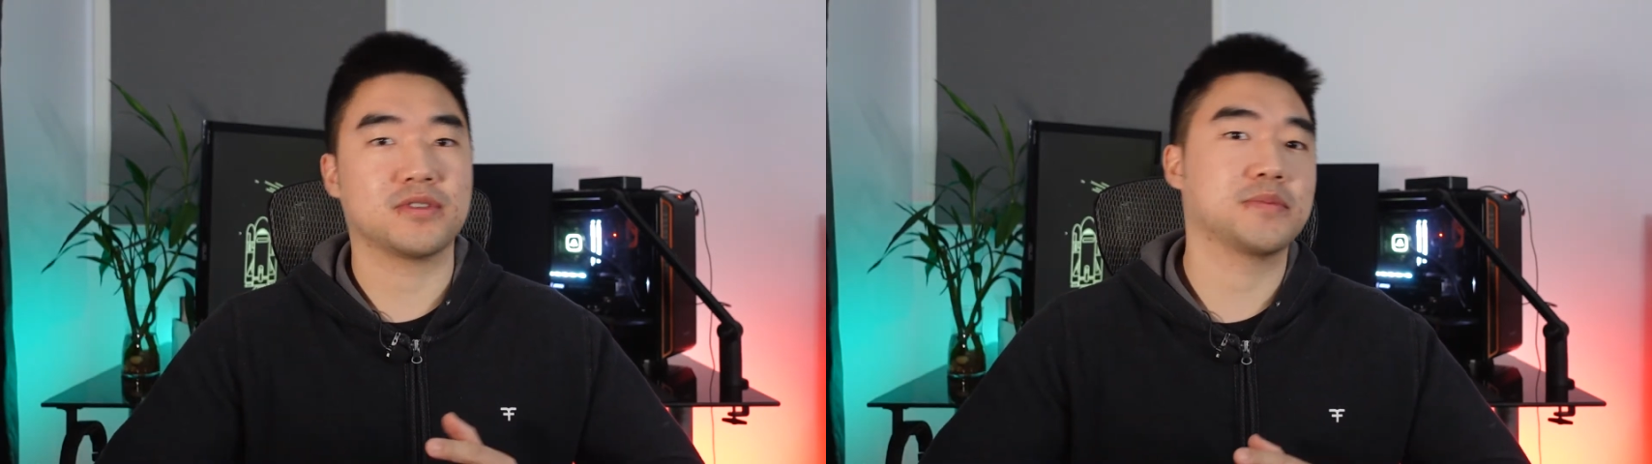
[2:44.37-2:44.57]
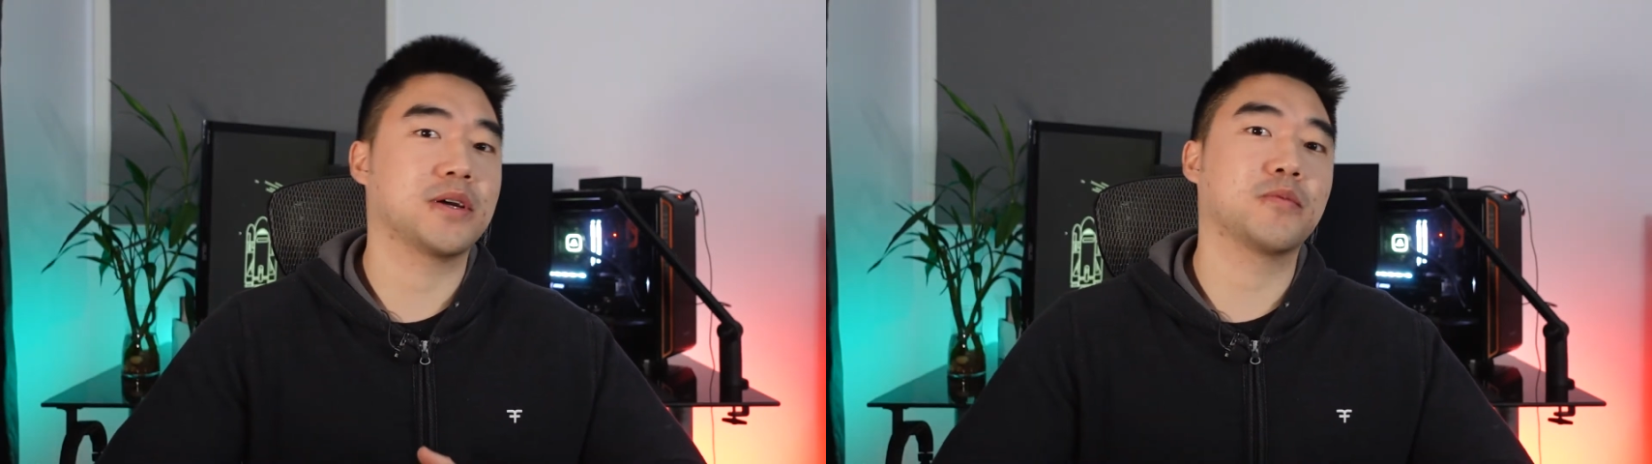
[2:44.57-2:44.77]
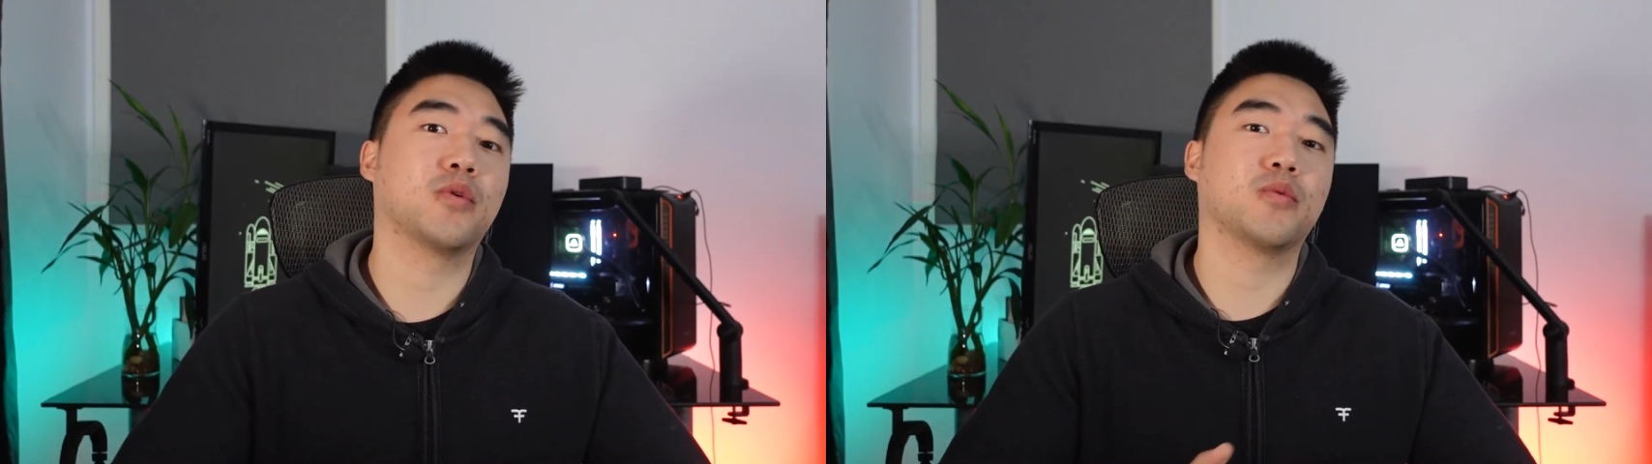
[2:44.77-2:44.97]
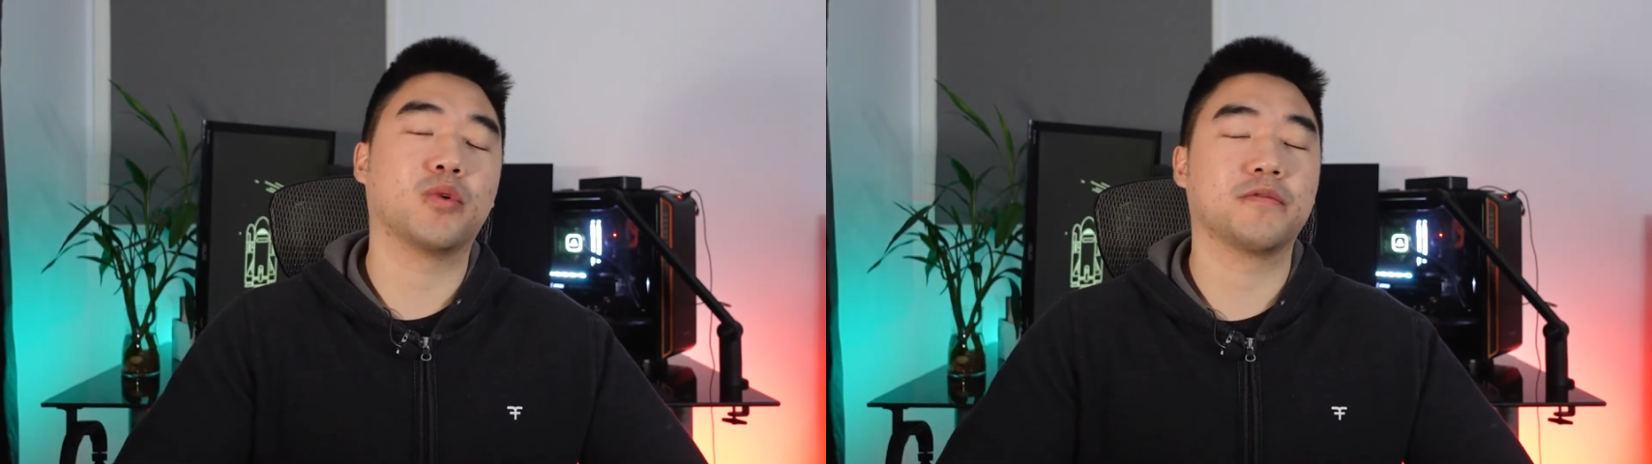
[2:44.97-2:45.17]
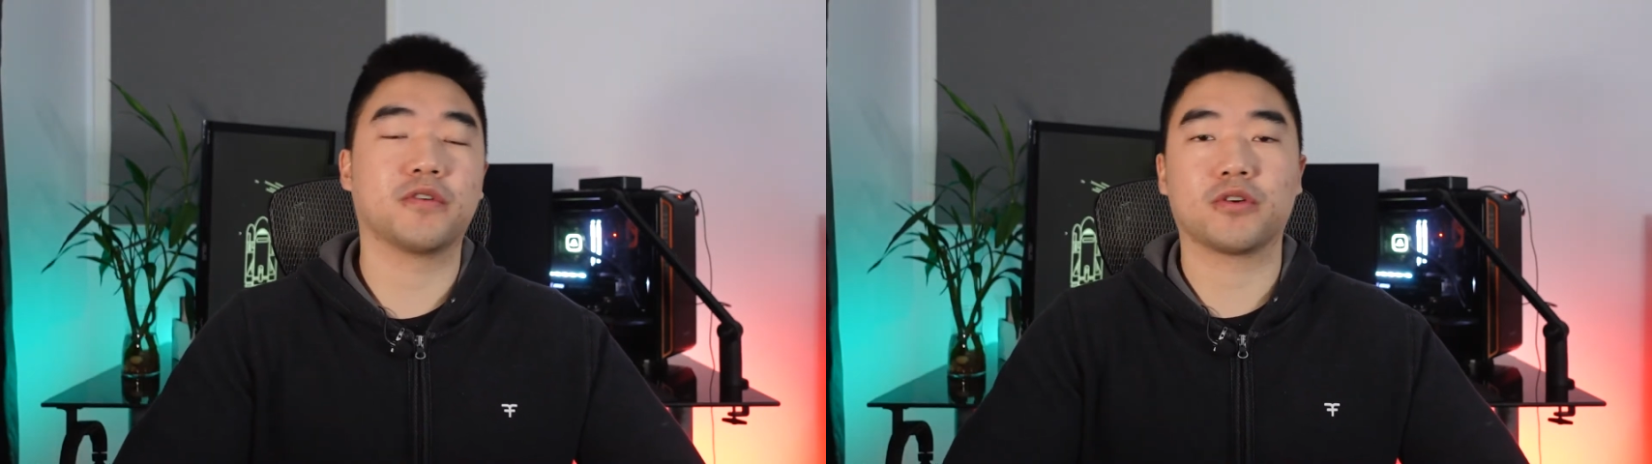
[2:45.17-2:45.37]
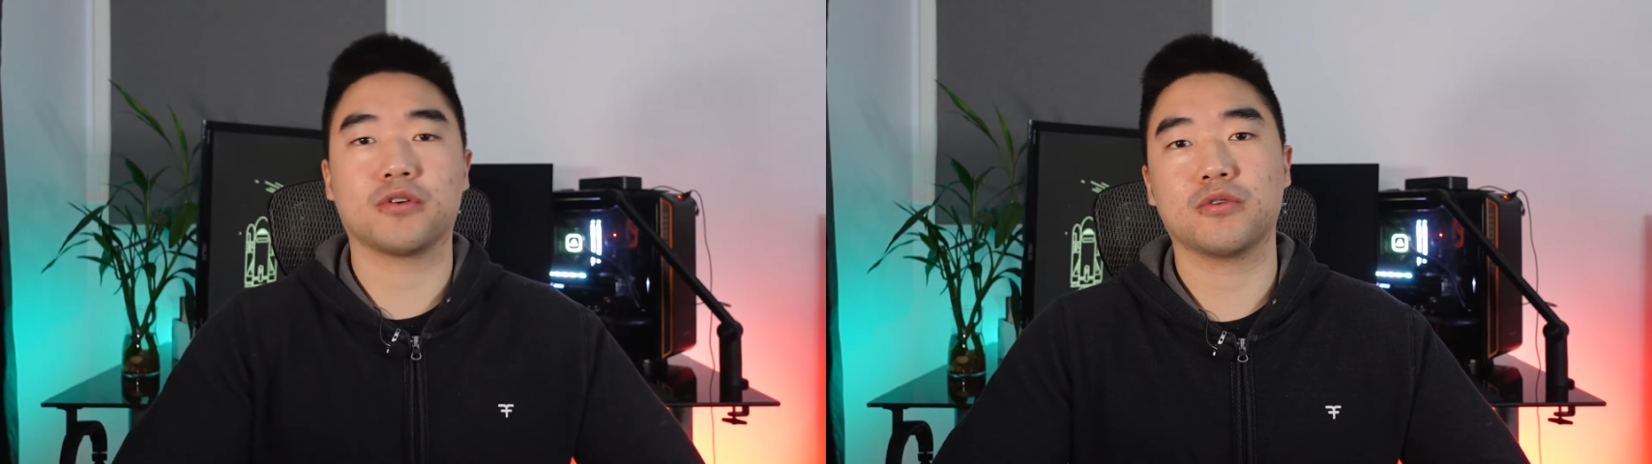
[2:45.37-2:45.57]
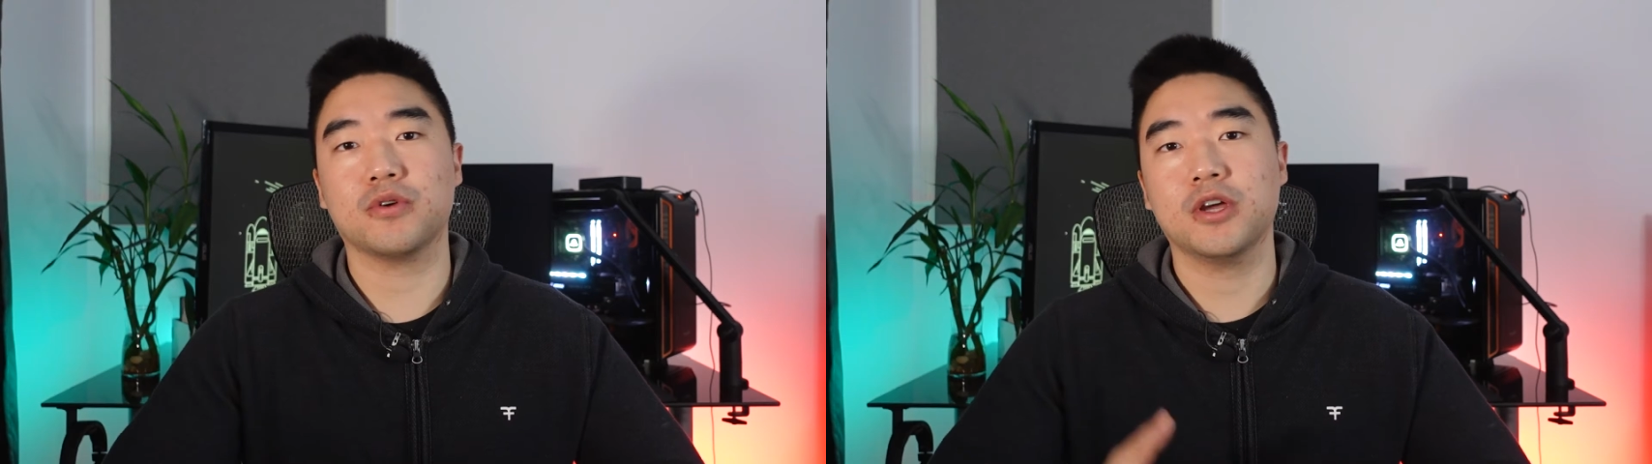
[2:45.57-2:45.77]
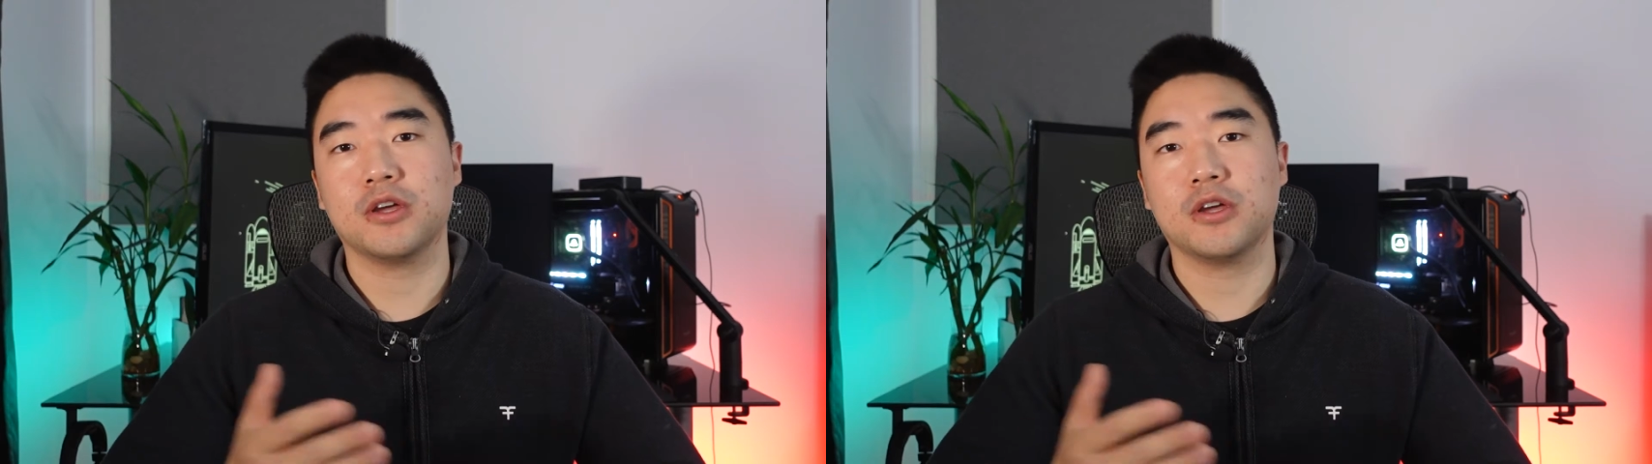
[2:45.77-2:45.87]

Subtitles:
sometimes you want 1 vertical,